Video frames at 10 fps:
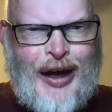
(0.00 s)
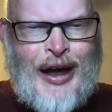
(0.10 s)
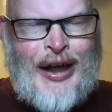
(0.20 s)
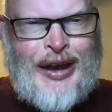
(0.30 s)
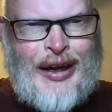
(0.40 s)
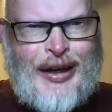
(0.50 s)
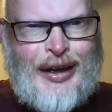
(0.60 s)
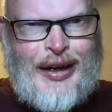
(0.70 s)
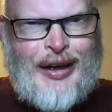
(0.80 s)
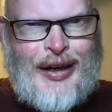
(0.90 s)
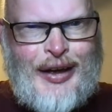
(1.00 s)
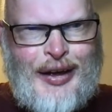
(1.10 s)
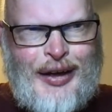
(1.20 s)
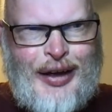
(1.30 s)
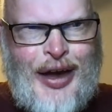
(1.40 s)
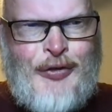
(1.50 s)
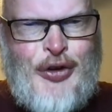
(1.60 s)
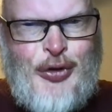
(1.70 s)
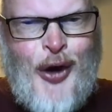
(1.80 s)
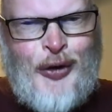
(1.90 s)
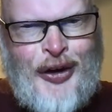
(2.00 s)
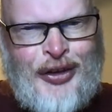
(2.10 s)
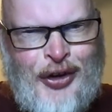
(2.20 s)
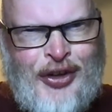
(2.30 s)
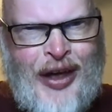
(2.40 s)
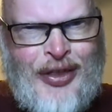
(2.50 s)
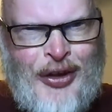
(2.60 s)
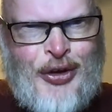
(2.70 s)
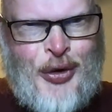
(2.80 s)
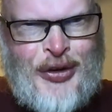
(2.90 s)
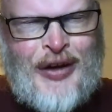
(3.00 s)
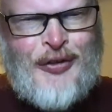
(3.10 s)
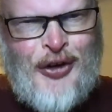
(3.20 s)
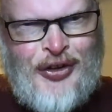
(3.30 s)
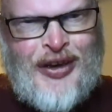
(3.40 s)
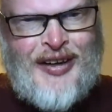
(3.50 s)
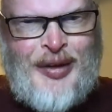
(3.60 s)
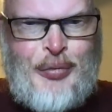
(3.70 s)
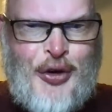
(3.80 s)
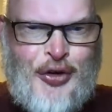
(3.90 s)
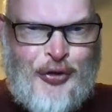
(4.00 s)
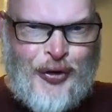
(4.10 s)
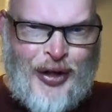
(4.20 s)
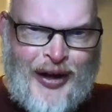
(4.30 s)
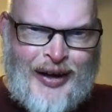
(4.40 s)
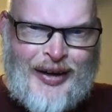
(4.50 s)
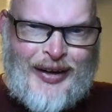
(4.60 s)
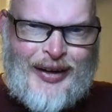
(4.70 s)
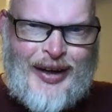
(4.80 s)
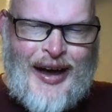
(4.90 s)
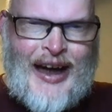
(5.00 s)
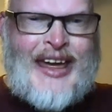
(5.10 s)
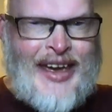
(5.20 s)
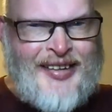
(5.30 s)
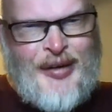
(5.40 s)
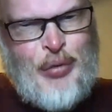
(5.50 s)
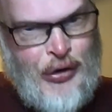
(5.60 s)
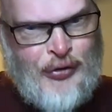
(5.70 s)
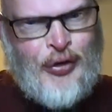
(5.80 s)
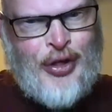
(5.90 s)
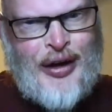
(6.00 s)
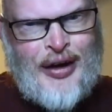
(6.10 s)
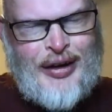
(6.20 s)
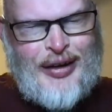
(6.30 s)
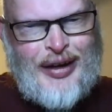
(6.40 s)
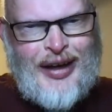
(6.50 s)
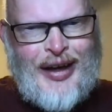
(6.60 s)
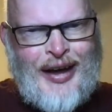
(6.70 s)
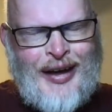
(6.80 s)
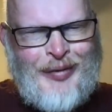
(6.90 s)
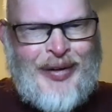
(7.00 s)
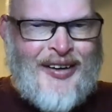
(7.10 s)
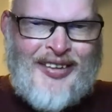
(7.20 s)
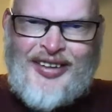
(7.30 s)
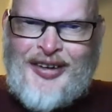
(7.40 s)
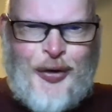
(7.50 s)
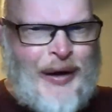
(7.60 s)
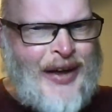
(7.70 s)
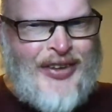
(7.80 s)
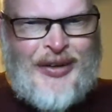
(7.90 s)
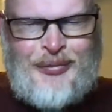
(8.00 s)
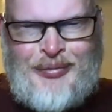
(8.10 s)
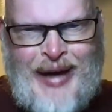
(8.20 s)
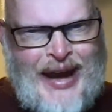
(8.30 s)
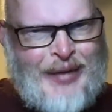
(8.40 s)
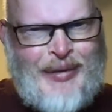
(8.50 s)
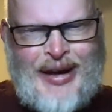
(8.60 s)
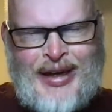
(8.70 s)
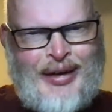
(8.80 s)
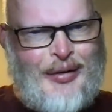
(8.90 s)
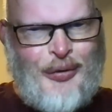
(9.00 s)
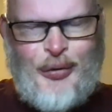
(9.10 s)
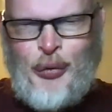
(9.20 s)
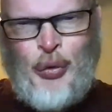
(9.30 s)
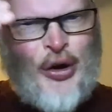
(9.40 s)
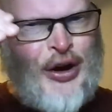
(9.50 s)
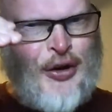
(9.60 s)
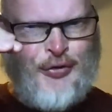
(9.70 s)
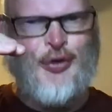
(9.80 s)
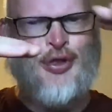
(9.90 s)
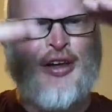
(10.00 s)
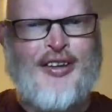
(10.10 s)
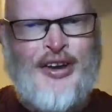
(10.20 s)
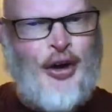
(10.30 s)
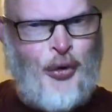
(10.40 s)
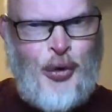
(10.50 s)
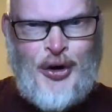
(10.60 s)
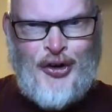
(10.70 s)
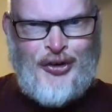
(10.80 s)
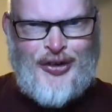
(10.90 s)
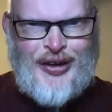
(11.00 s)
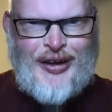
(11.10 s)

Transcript: And if you don't understand that neurodiversity is a beautiful thing, and it is a beautiful thing, because it's created many, many wonderful things in our world,